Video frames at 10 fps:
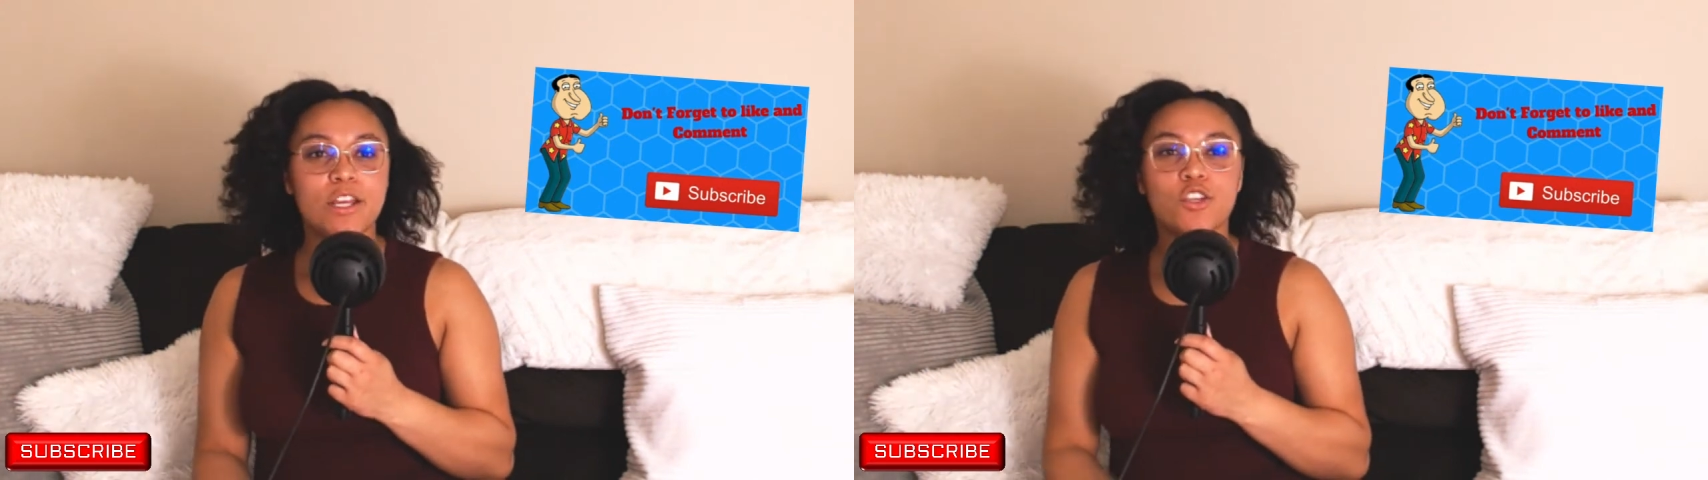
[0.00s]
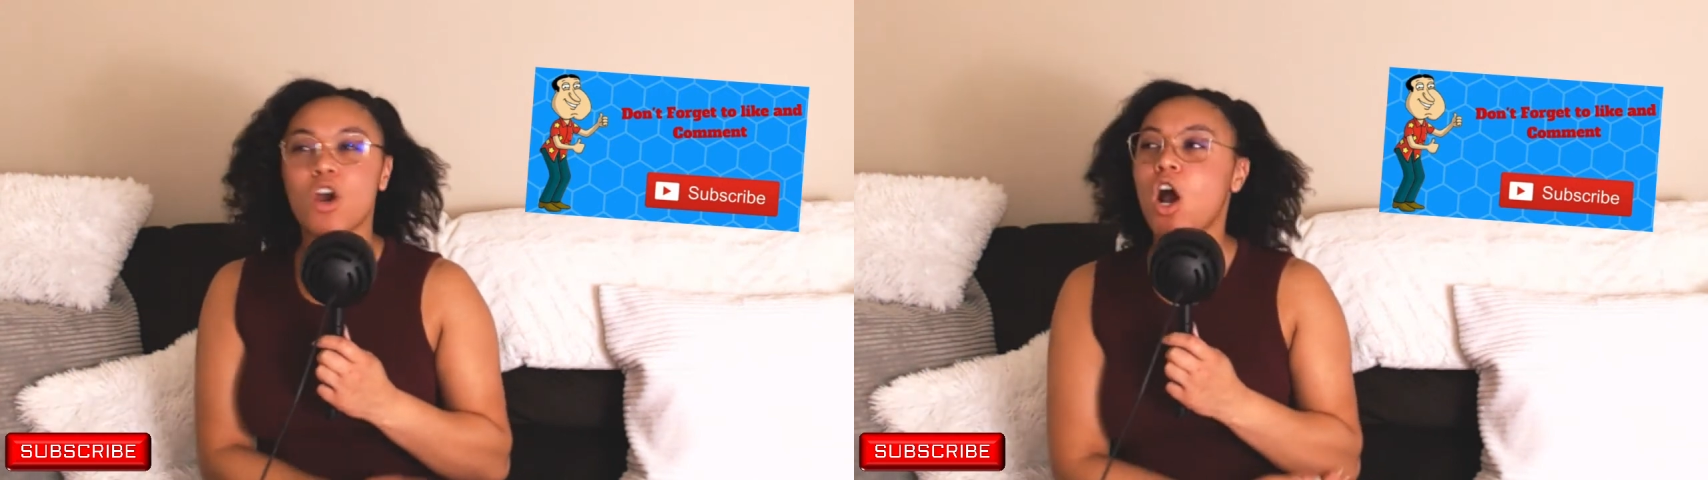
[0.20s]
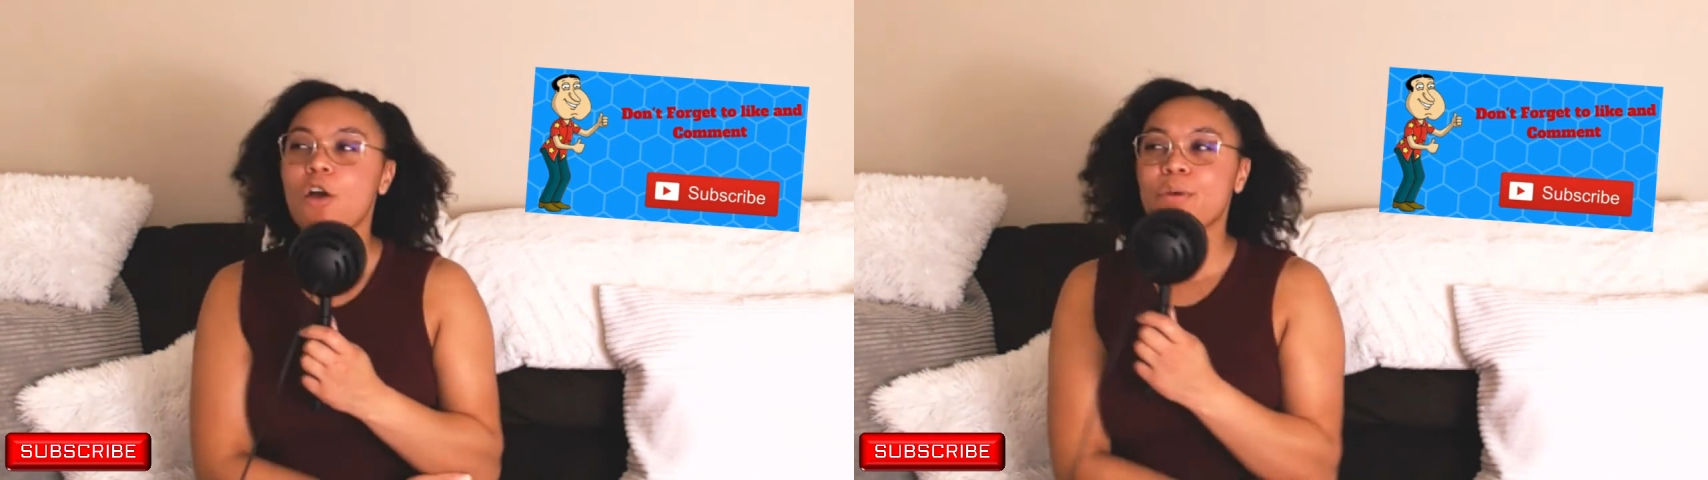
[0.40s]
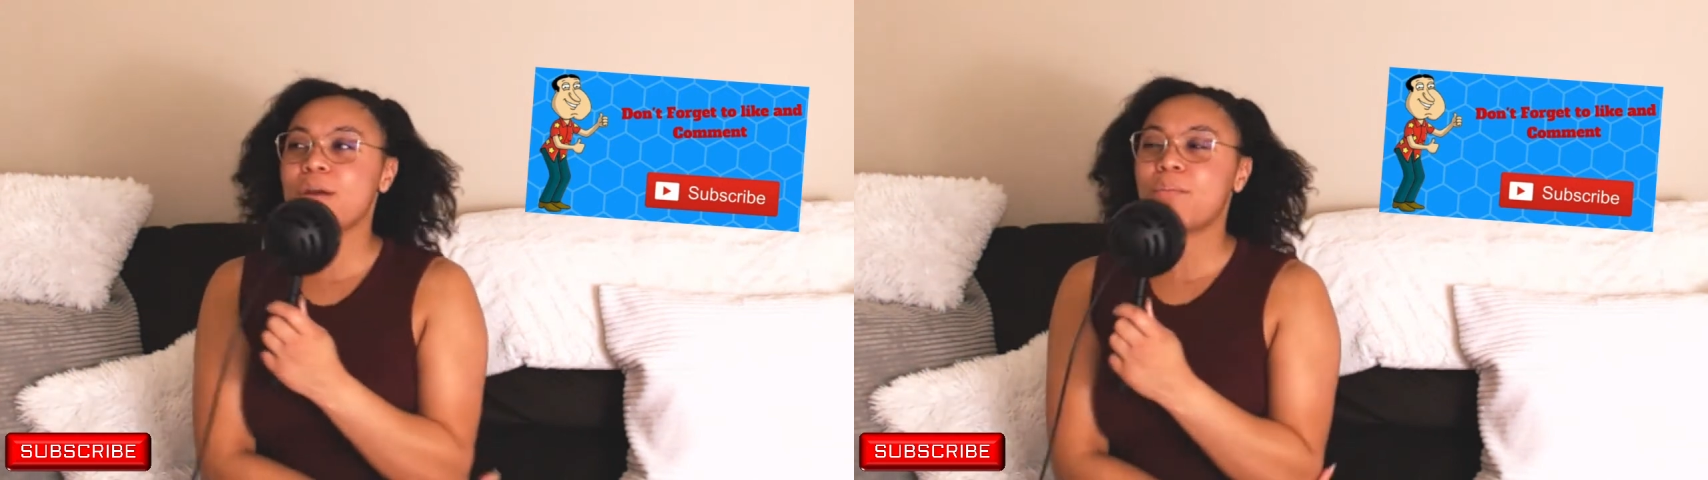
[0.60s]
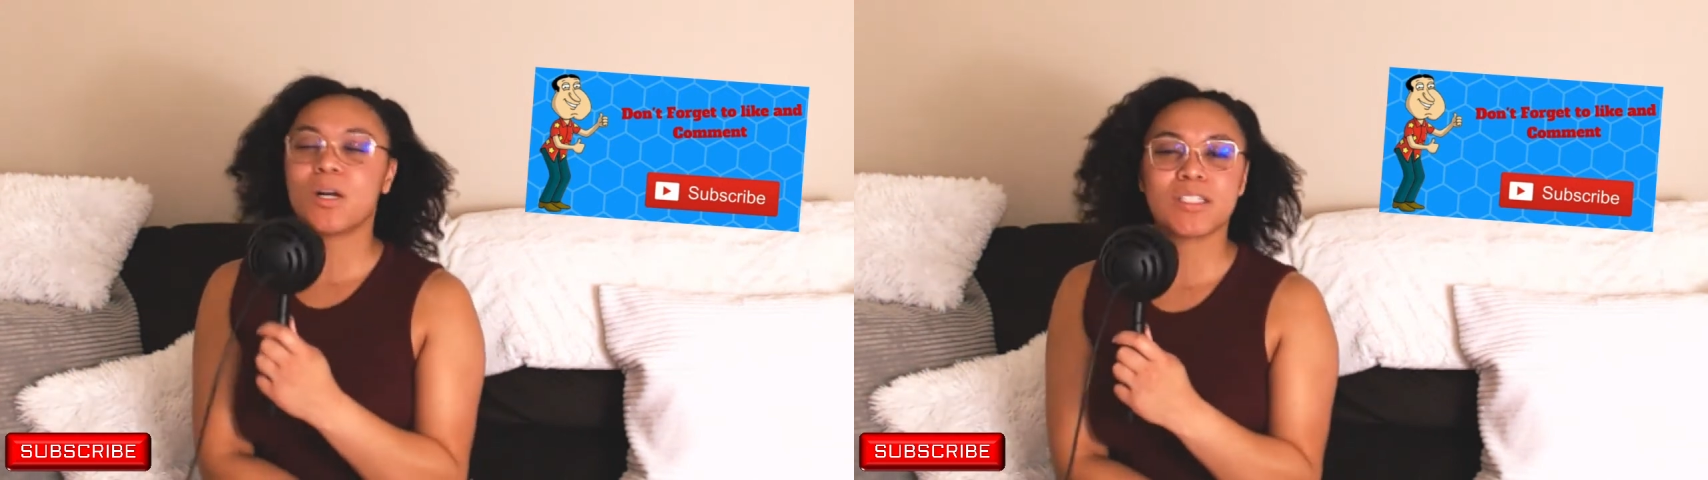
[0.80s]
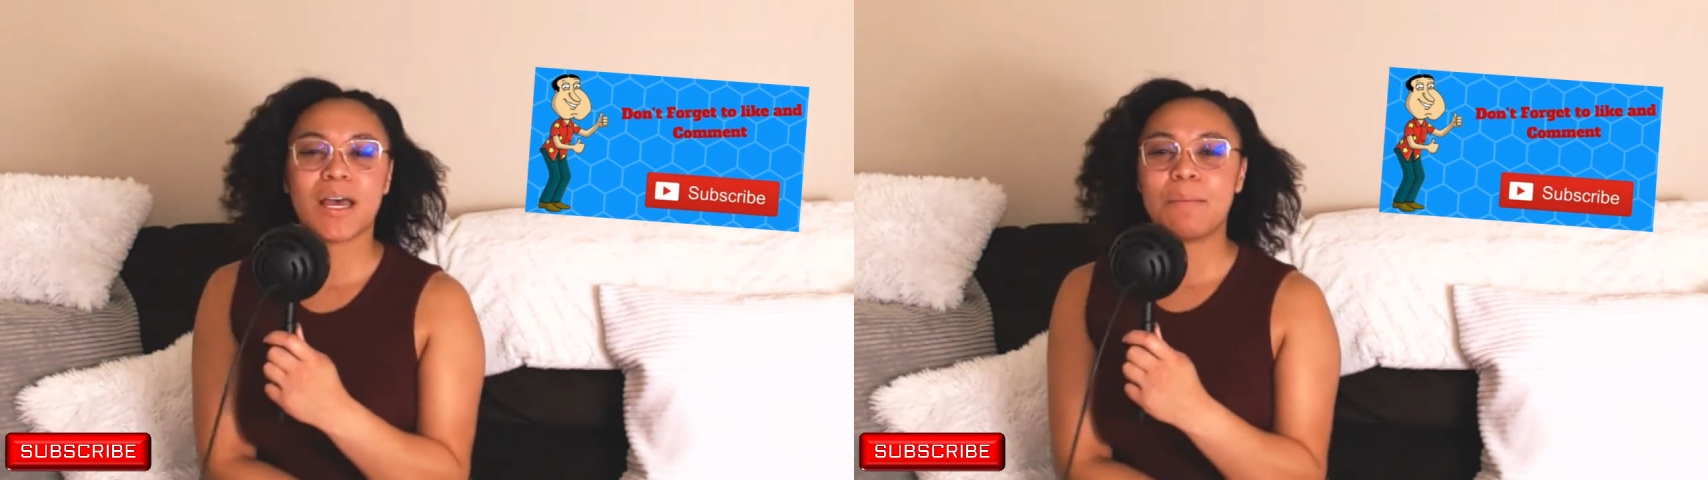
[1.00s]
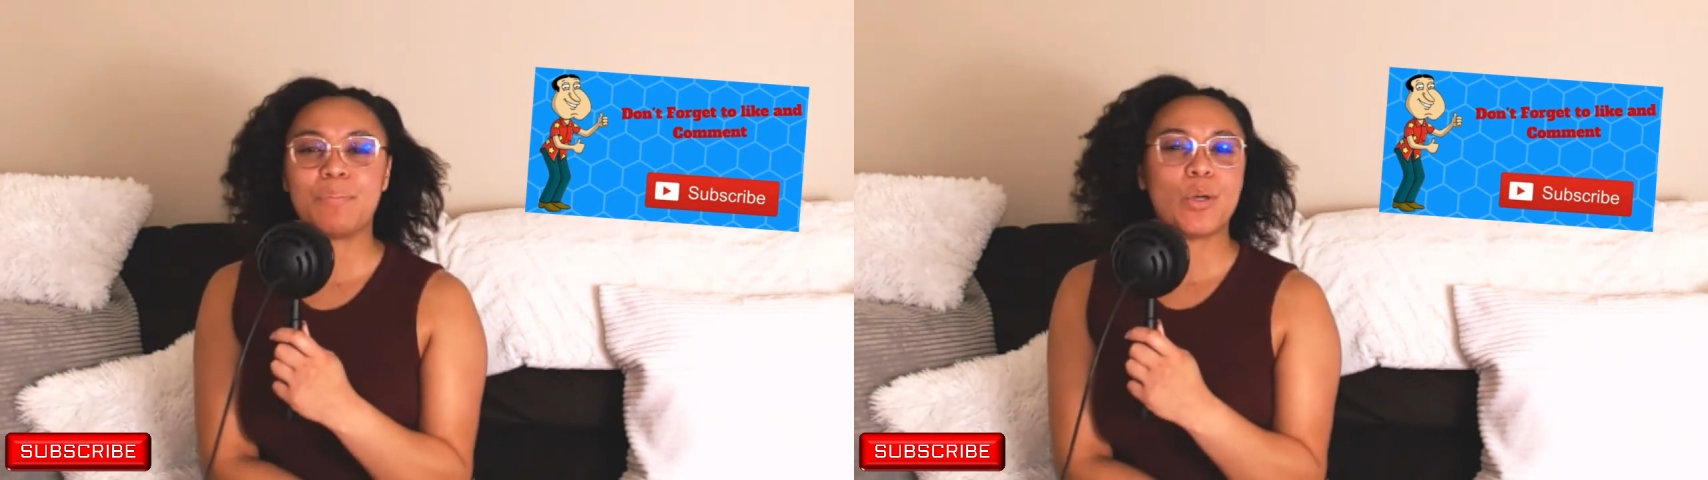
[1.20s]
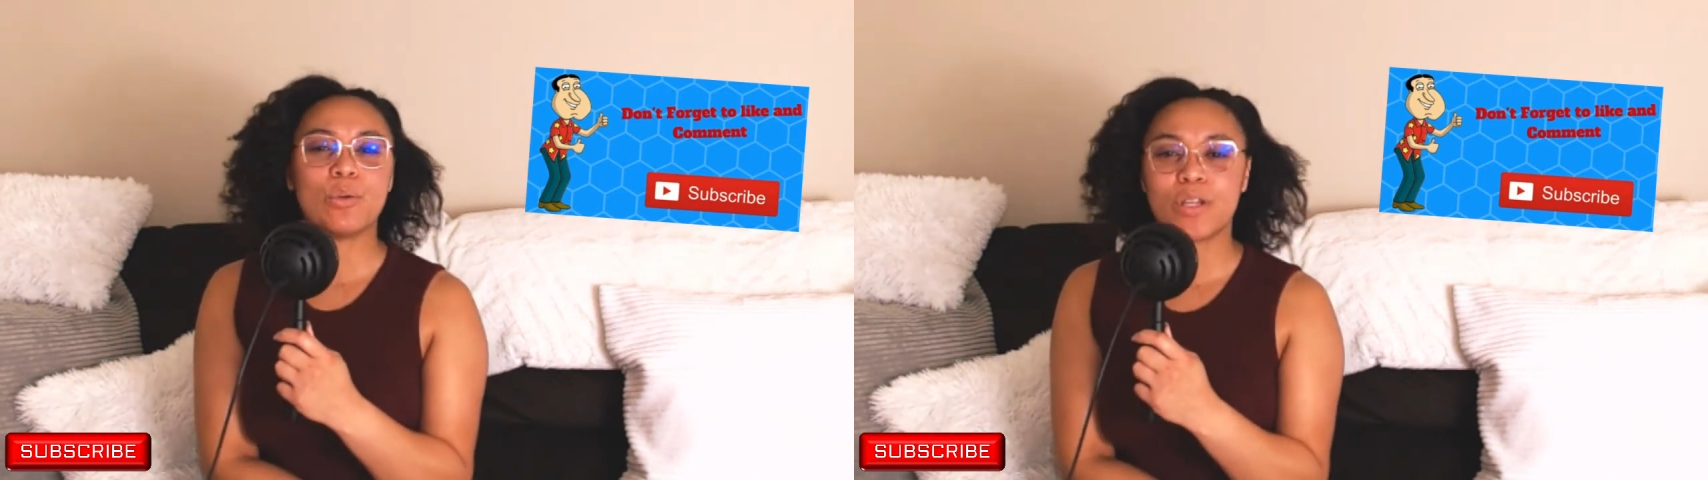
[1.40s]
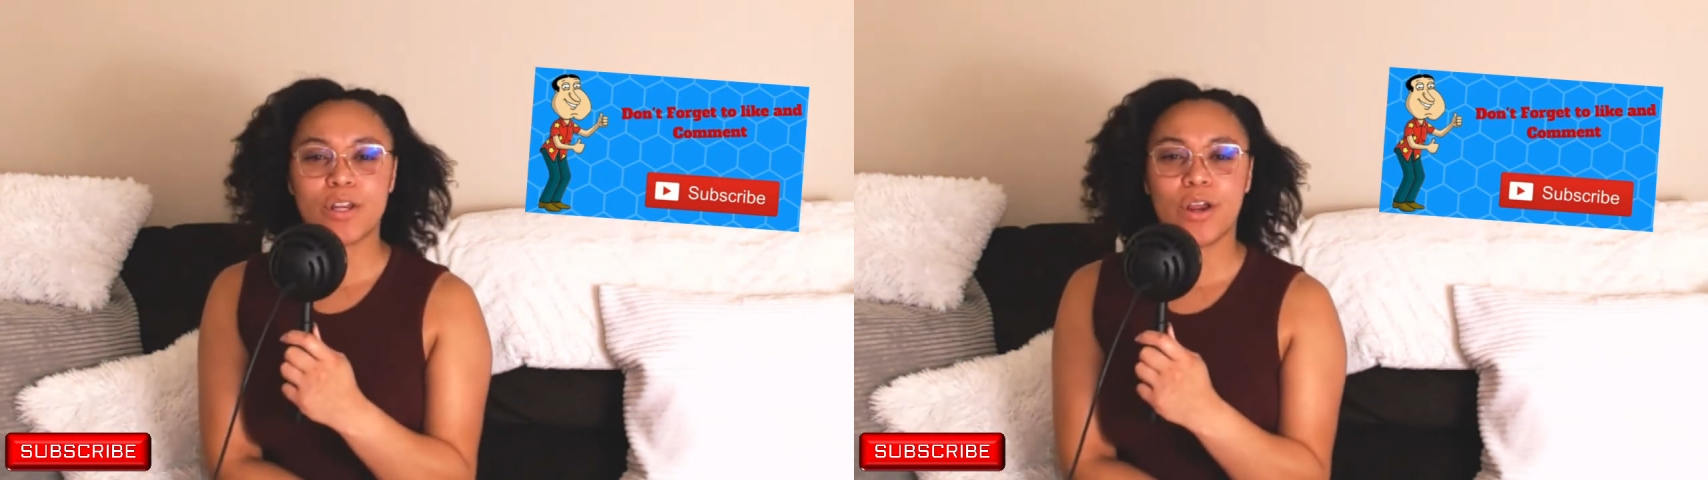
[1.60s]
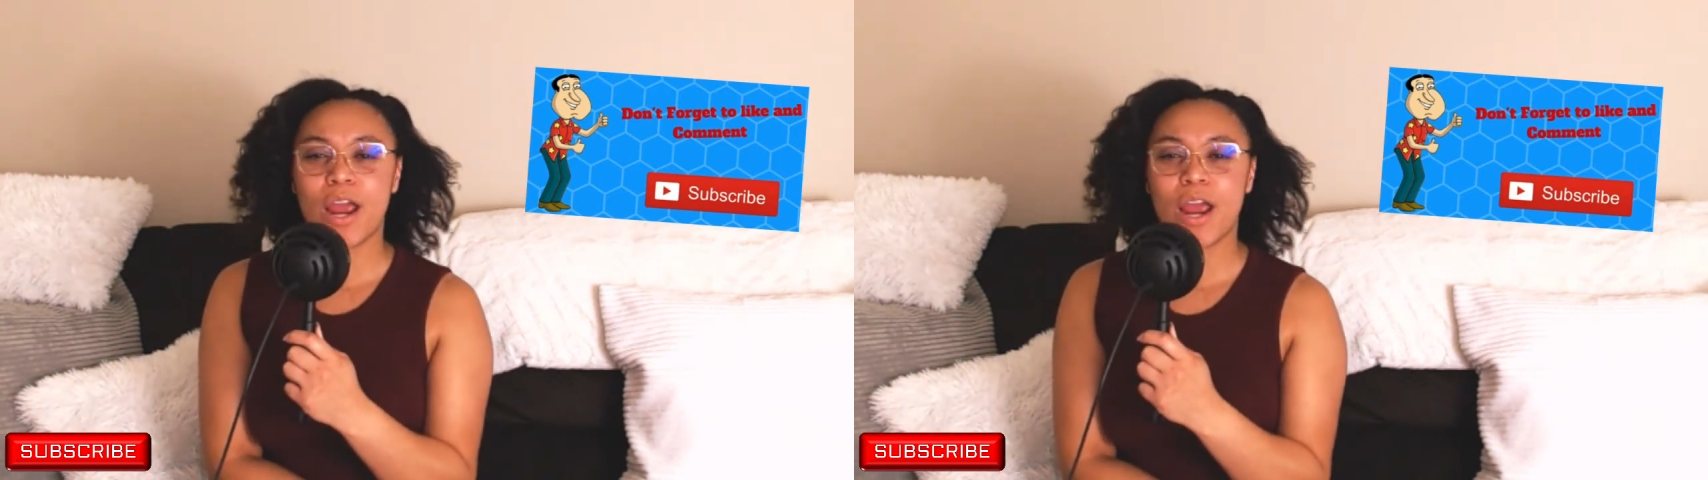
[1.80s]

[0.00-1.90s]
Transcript: You're already a multi-billionaire.